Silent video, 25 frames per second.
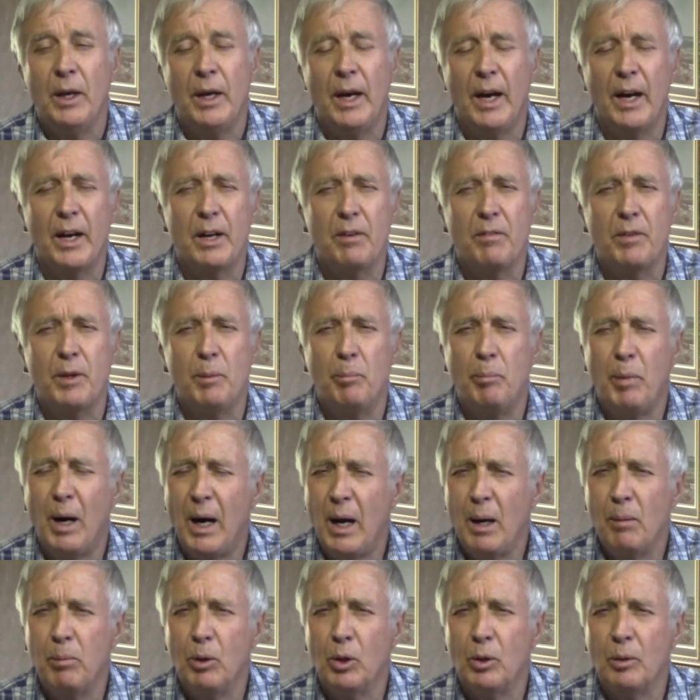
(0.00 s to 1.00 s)
out of the
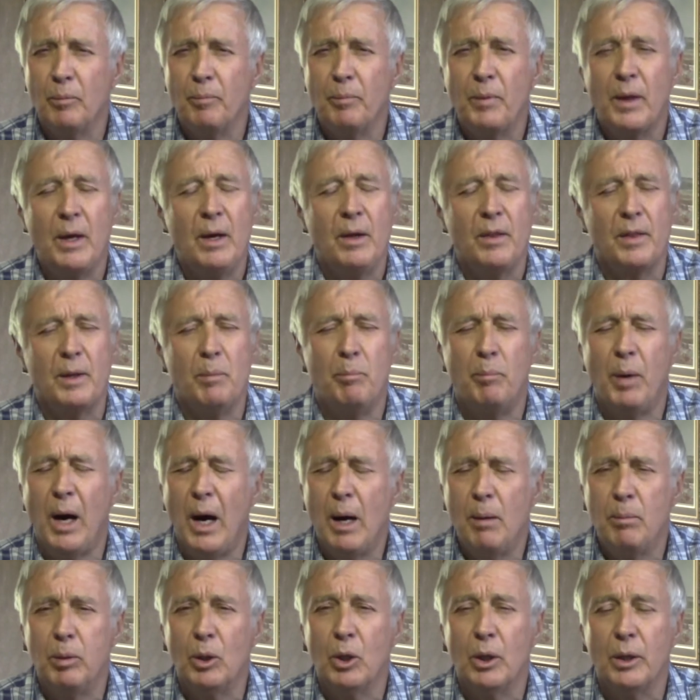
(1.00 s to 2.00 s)
Bible, the
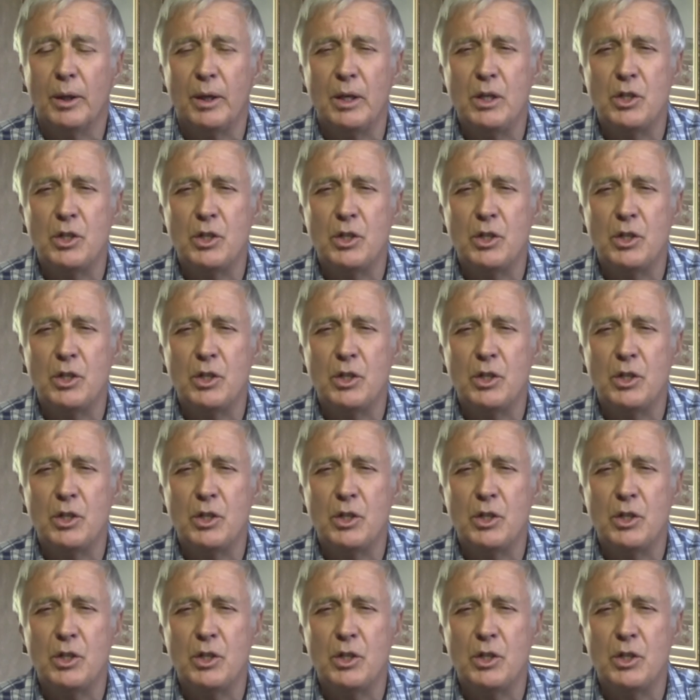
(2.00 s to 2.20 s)
Bible